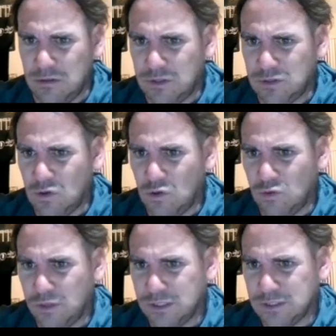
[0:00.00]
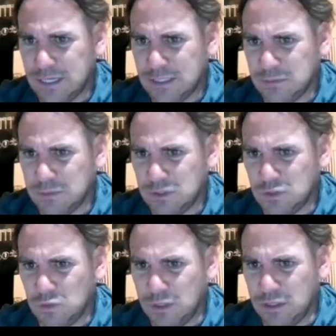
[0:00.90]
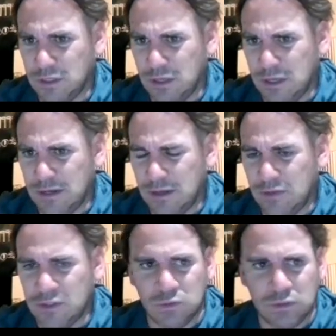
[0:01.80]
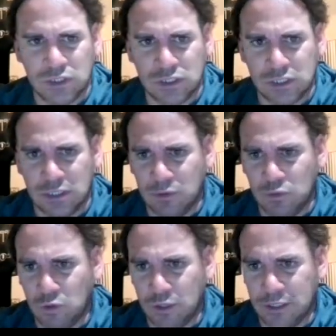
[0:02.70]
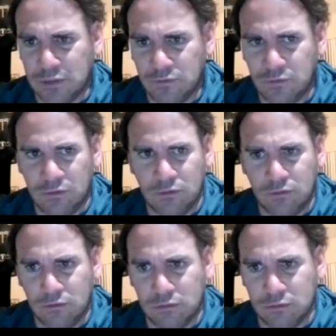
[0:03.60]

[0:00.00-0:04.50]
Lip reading: This whole thing is X plus 1. Now this one's just going to be 1 and 2.